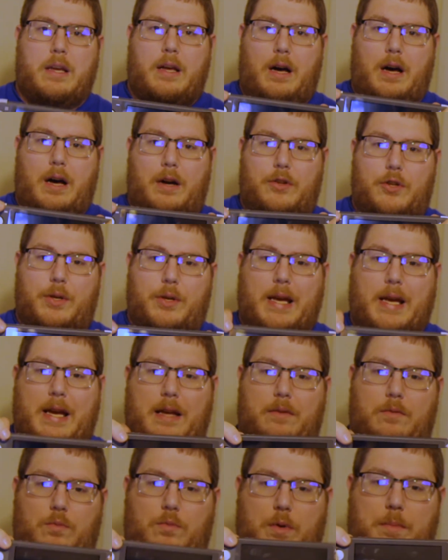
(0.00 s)
you can't
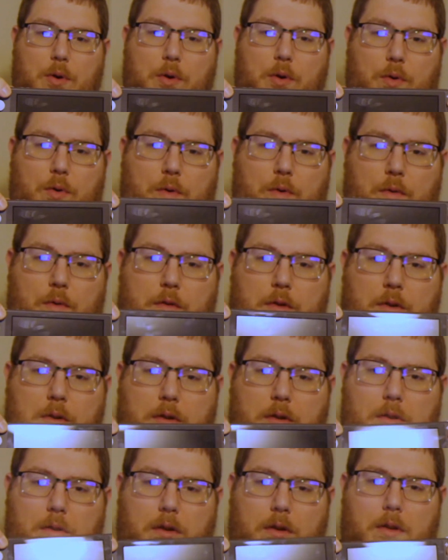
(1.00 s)
remove
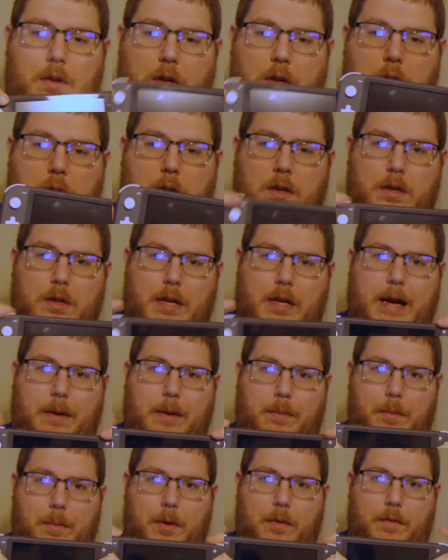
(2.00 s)

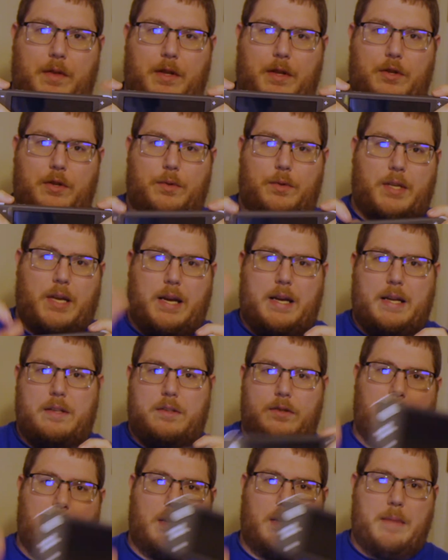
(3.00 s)
the two sides
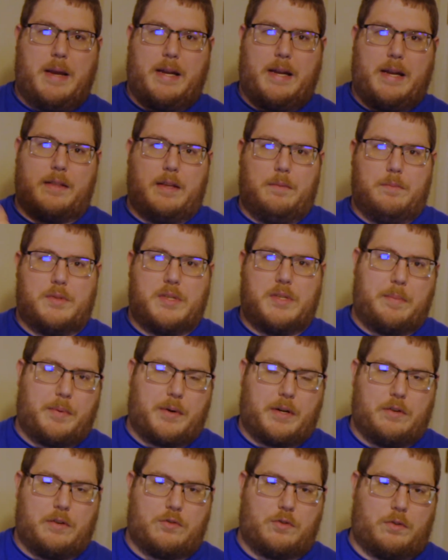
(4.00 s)
and make them separate
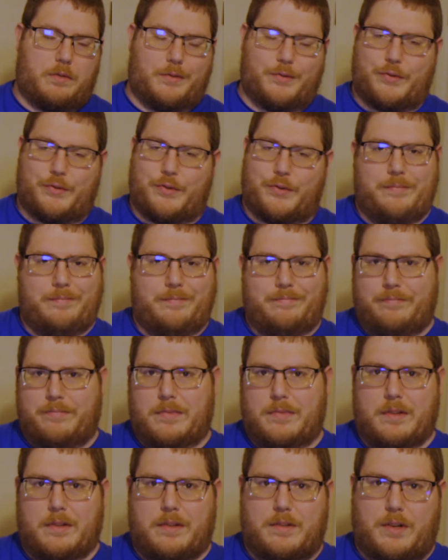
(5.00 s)
controllers.
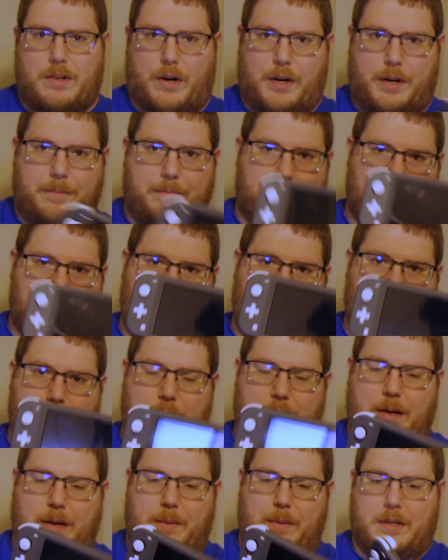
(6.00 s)
Sorry, can't do
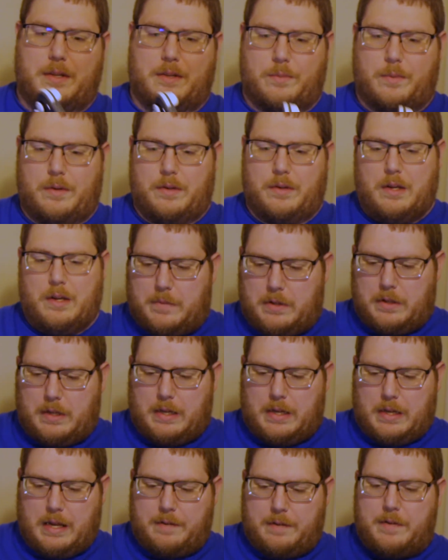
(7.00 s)
that with this one.
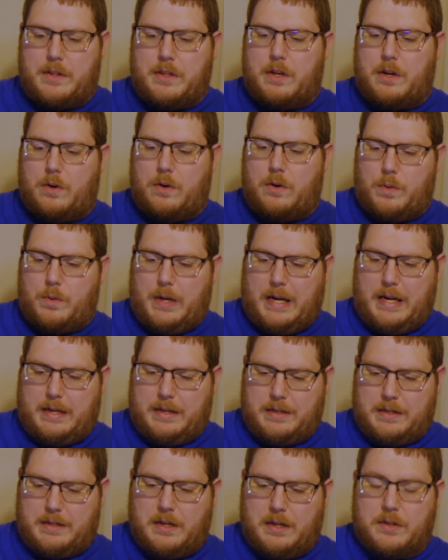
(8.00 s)
Even though it
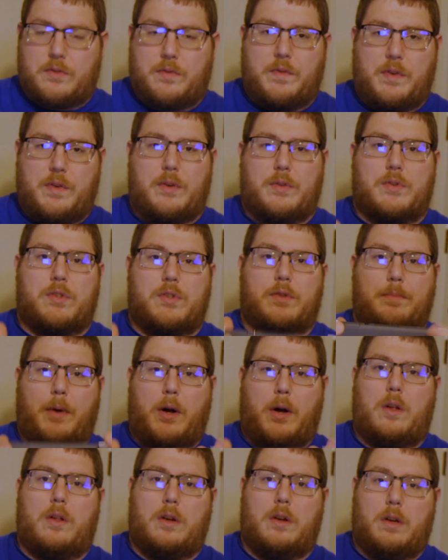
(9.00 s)
does feel
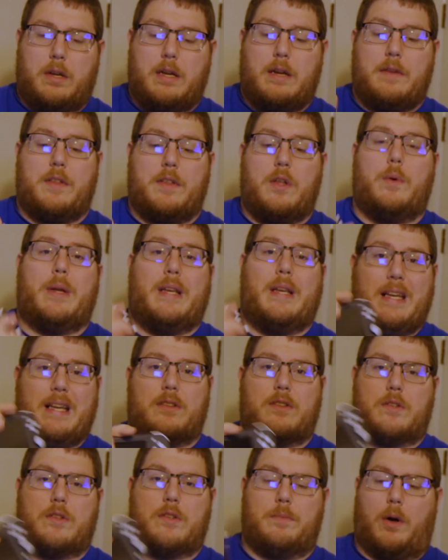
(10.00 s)
small, even though it
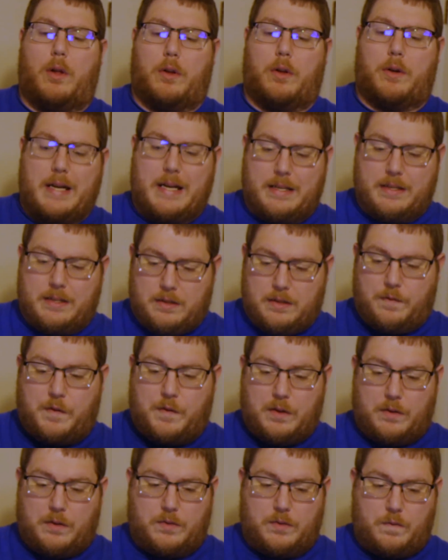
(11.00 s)
is smaller, it
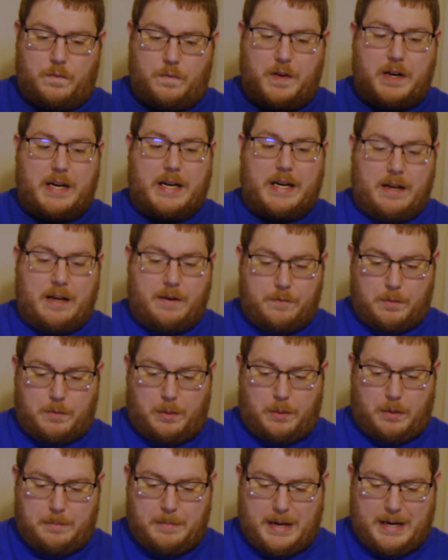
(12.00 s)
feels very
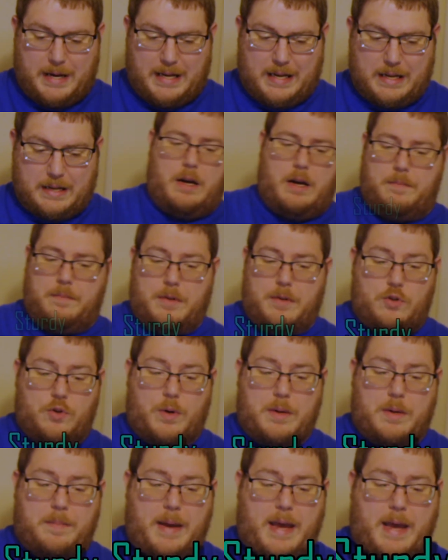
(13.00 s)
comfortable in my hands. The joy
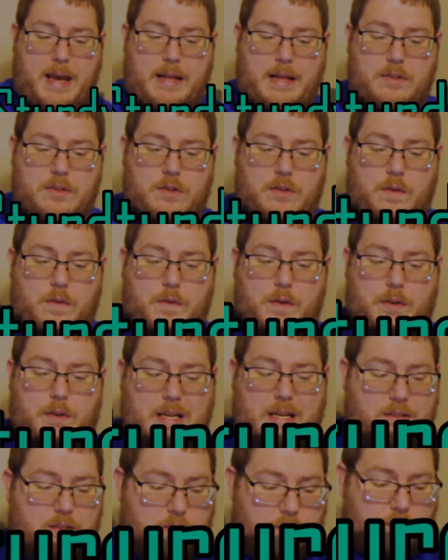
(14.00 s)
pads feel
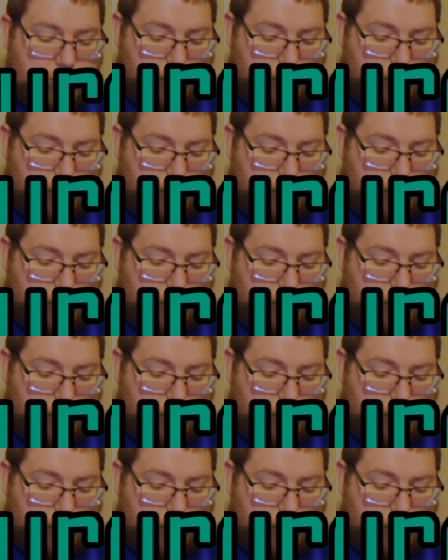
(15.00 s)
nice and sturdy.